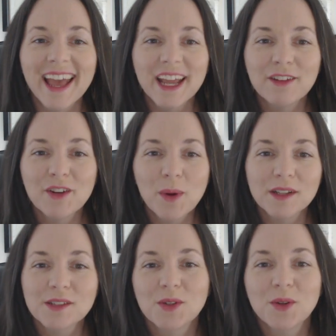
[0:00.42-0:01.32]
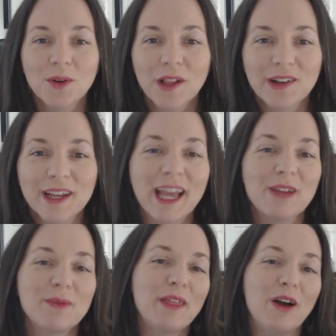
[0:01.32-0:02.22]
Hey everyone, it's Nicole Clark
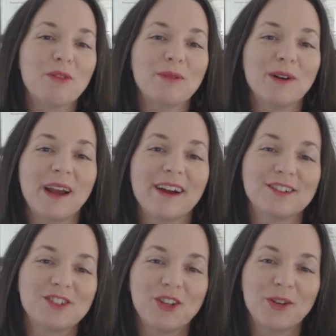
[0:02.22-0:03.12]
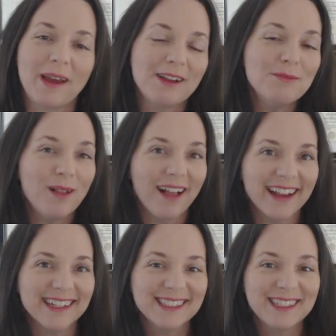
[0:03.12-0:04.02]
again with Health Pro Heritage QA and
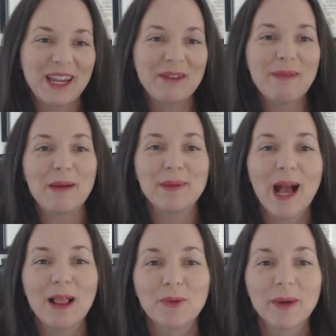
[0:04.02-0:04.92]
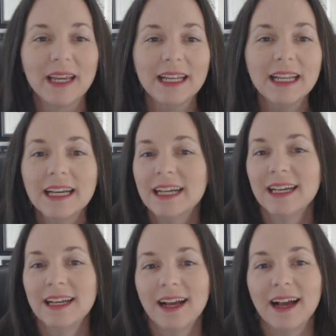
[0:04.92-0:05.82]
Compliance Team. Happy Halloween.
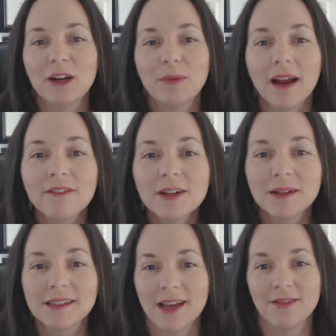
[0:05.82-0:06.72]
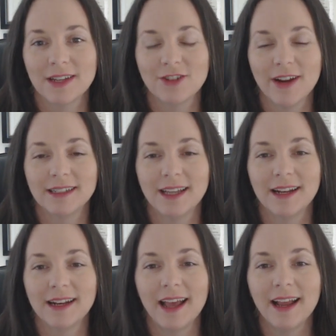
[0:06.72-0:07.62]
I hope everyone is having a great day
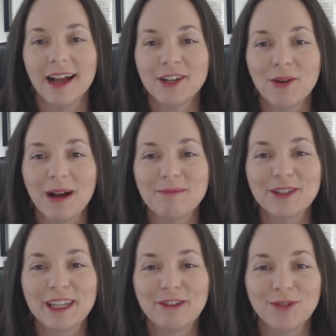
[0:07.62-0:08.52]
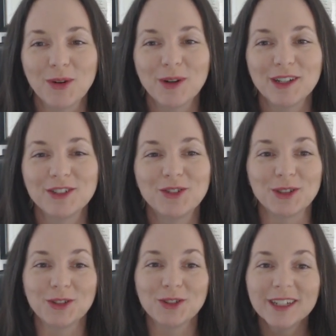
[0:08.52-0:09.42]
today. I know I'm looking forward to
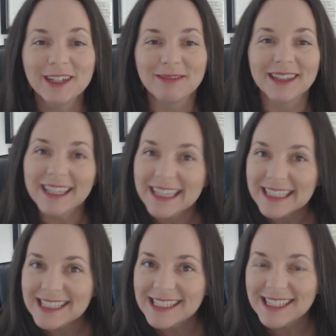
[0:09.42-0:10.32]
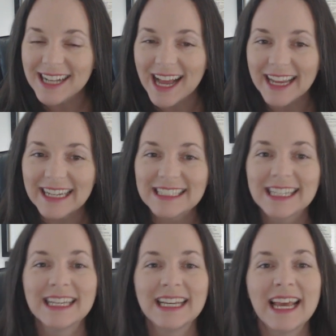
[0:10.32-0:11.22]
trick-or-treating with the kids tonight
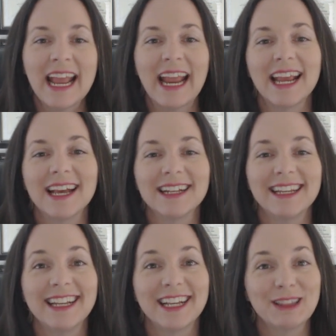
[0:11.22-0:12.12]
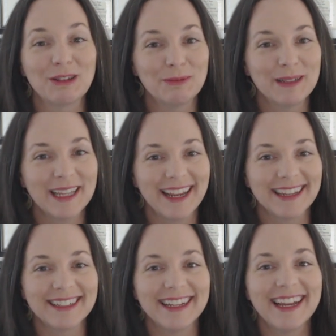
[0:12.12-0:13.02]
and eating a little bit of
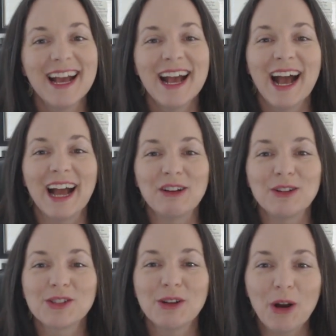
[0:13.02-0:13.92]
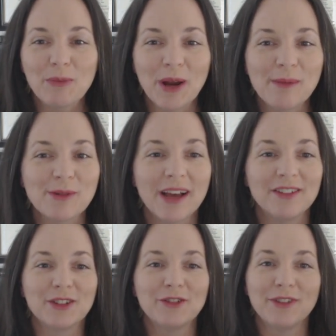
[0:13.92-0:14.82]
candy. I also hope you're able to have
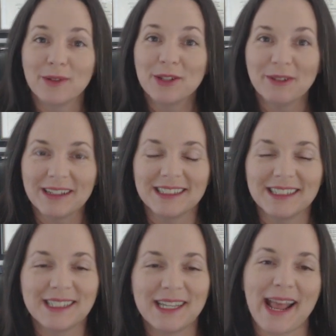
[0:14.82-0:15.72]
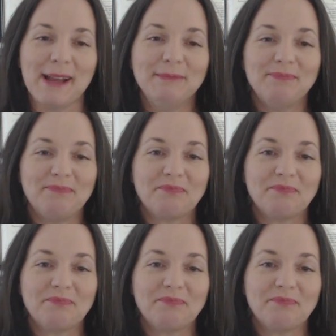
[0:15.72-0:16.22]
a little fun with your residents today.